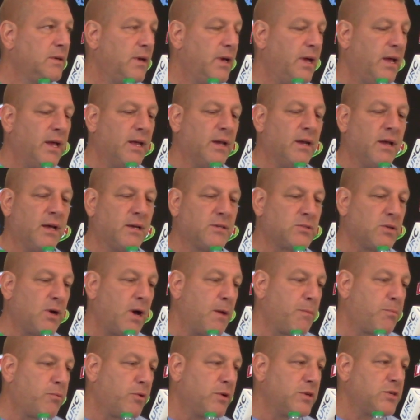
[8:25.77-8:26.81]
And so I
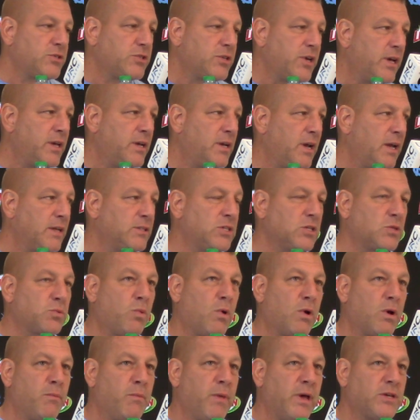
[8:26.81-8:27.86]
appreciate it. I just
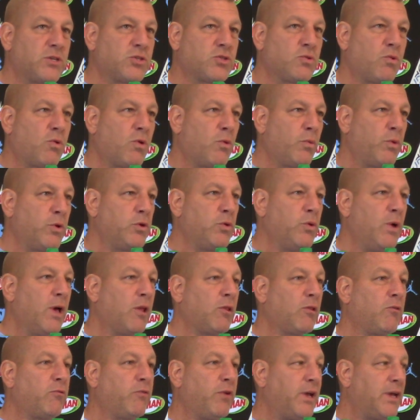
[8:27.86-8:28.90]
want to make sure when you
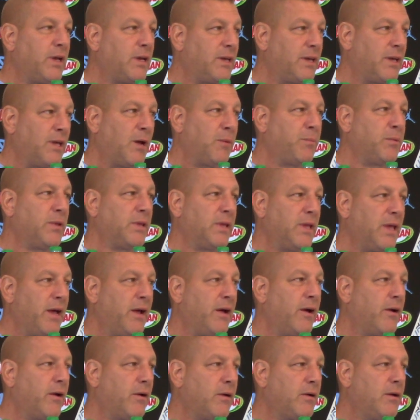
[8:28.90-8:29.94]
elevate and get up in the
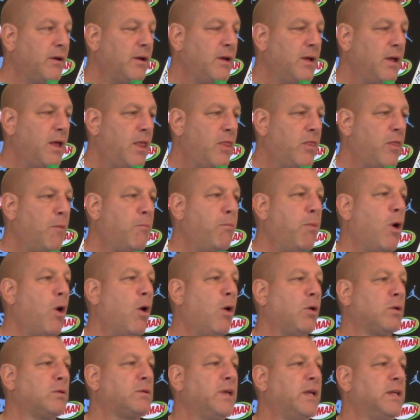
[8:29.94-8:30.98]
air, the
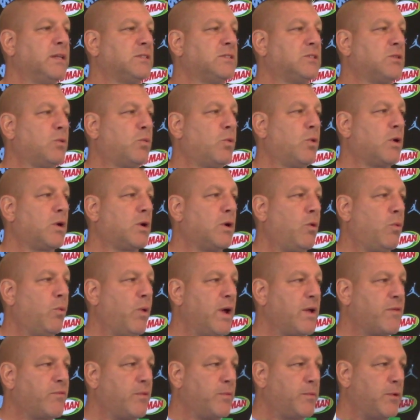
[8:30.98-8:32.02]
ball tends to work
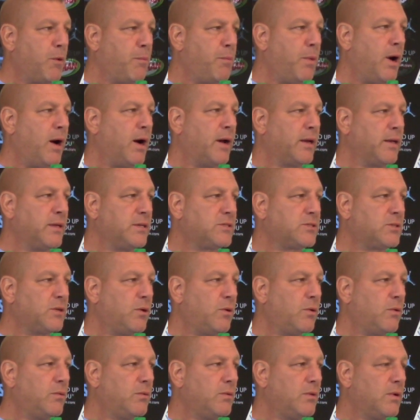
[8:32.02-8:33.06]
away from your body.
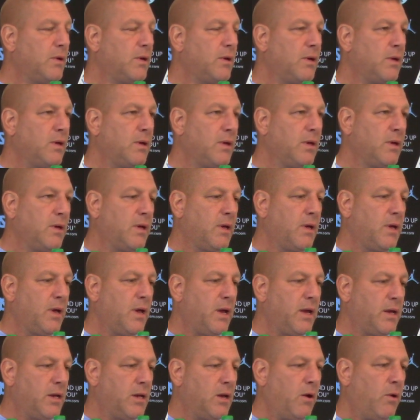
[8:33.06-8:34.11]
So,
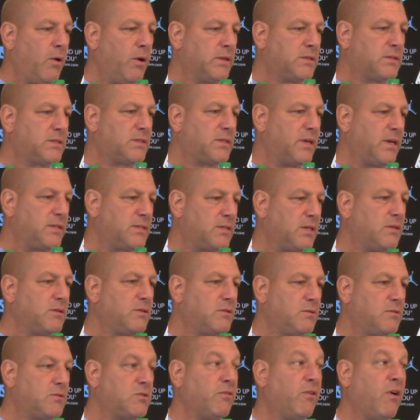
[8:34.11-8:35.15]
it's
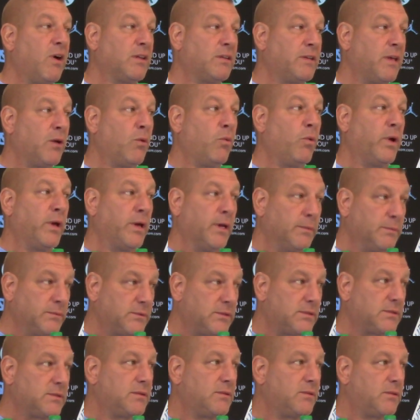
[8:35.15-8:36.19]
Javonte
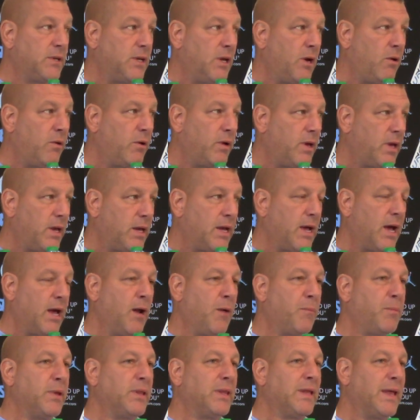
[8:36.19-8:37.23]
Williams. He got
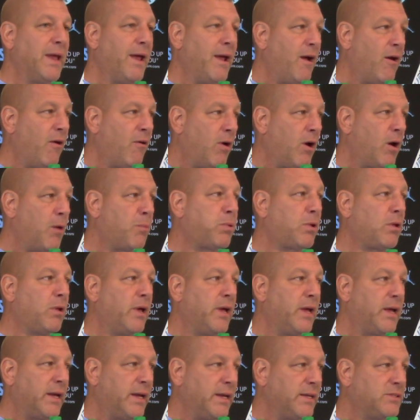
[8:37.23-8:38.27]
up in the air on a
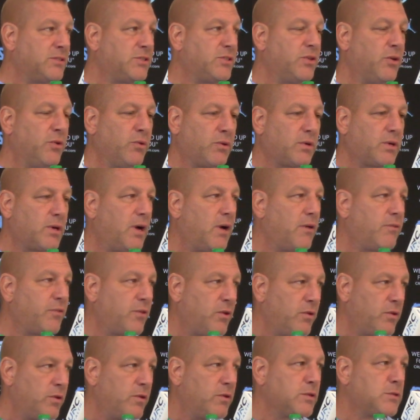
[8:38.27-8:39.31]
play against Duke a
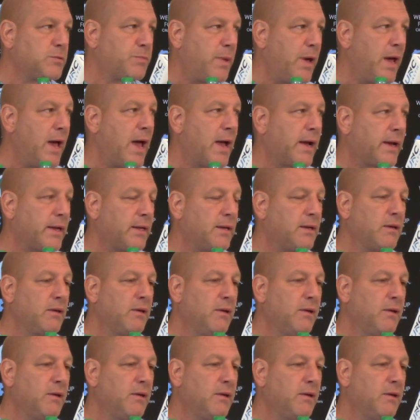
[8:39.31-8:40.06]
few years back, and